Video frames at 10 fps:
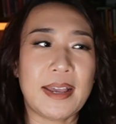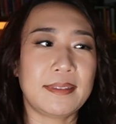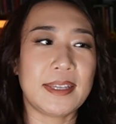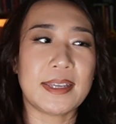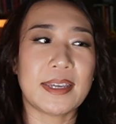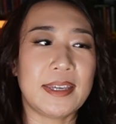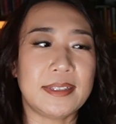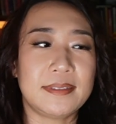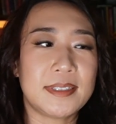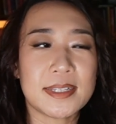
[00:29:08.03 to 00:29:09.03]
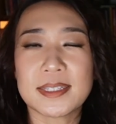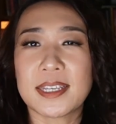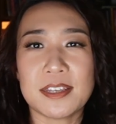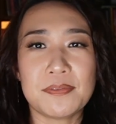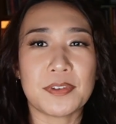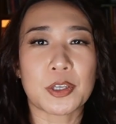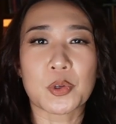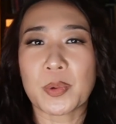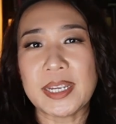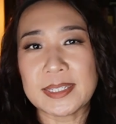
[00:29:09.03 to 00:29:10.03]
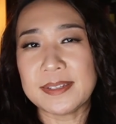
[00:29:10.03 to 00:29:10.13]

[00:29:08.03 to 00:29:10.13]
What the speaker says: I think it does give a great